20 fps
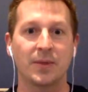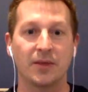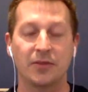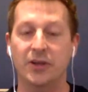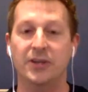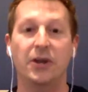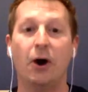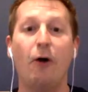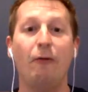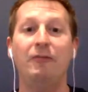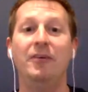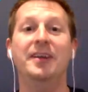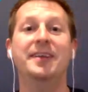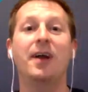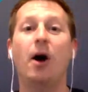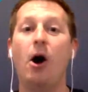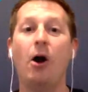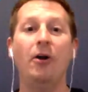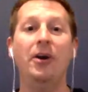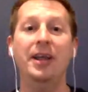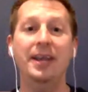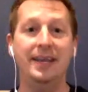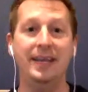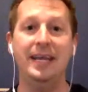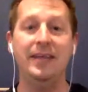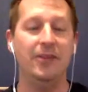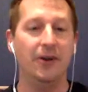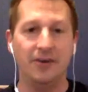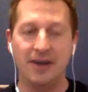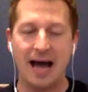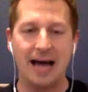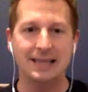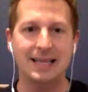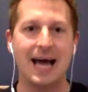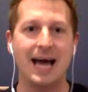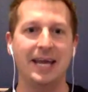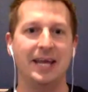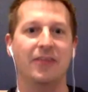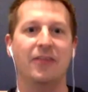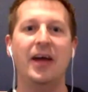The Dolphins are indeed, they're not
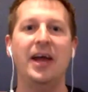lying.